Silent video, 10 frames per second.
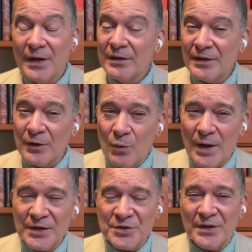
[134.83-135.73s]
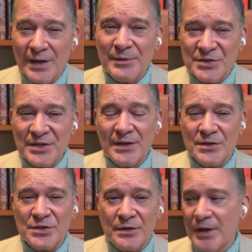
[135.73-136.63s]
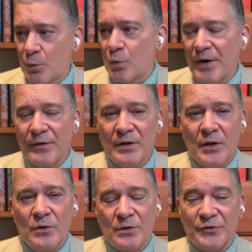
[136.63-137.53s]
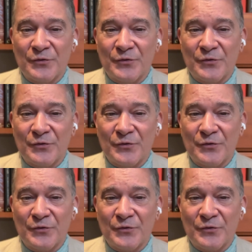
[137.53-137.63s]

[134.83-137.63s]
They don't watch it. And I've been saying this on the air. Where are the locals?